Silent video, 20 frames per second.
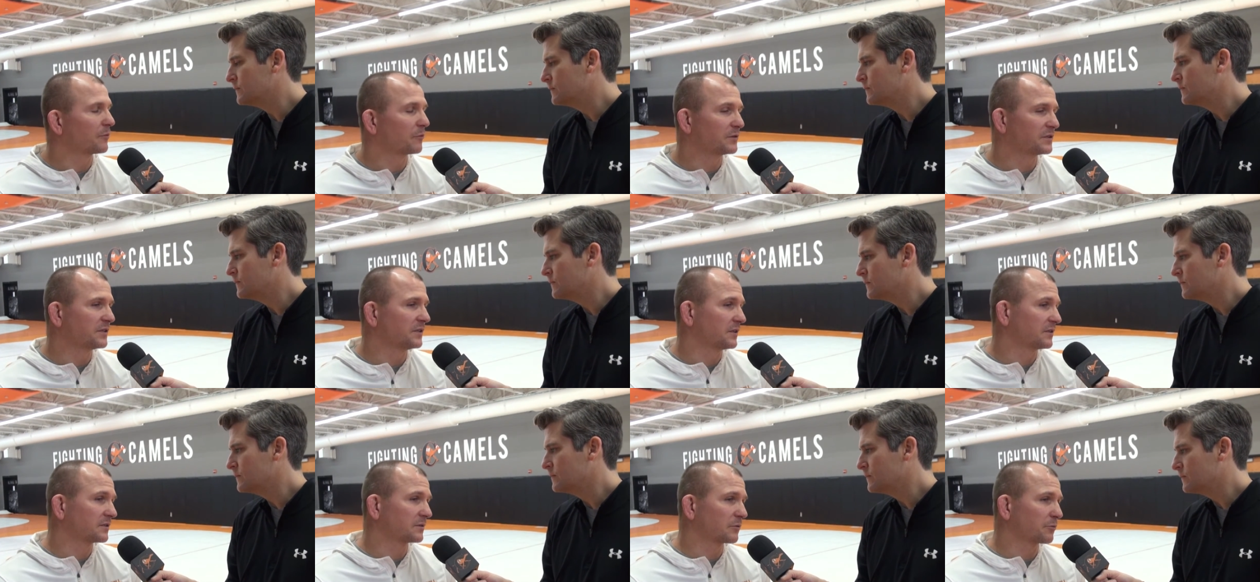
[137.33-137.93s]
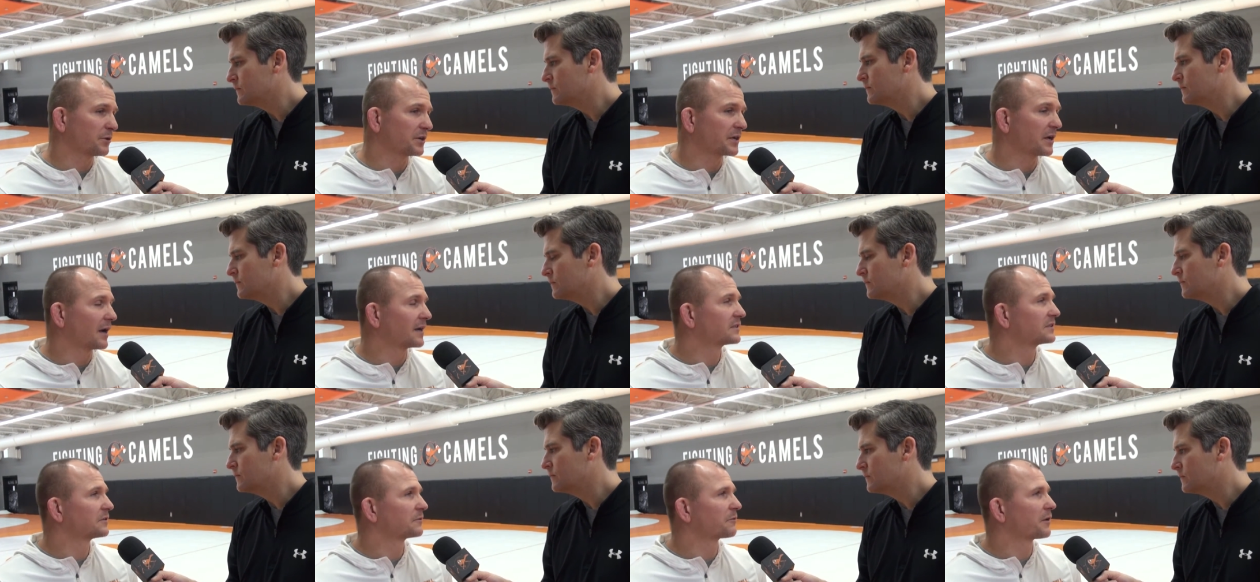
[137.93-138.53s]
Speaker 1: We see three
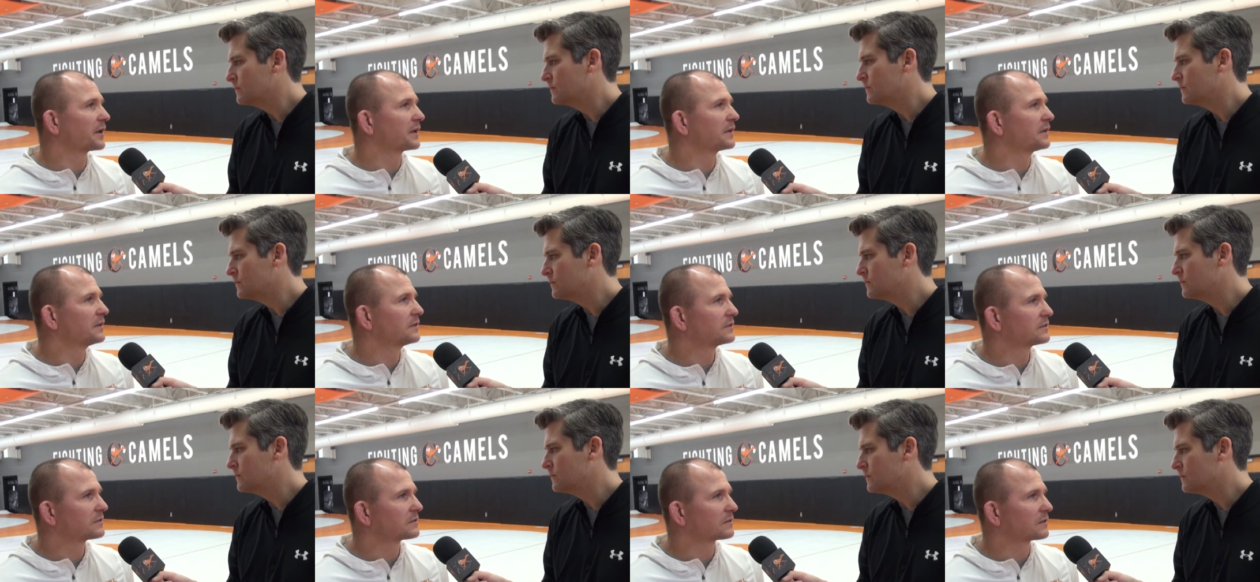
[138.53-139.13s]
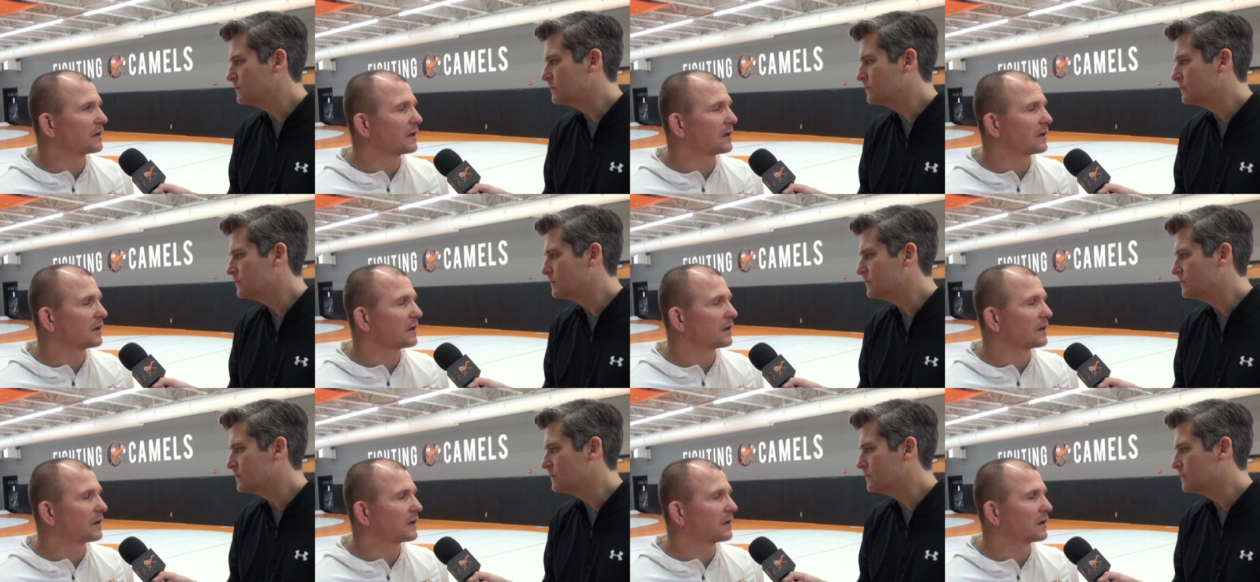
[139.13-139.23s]
guys in the rankings.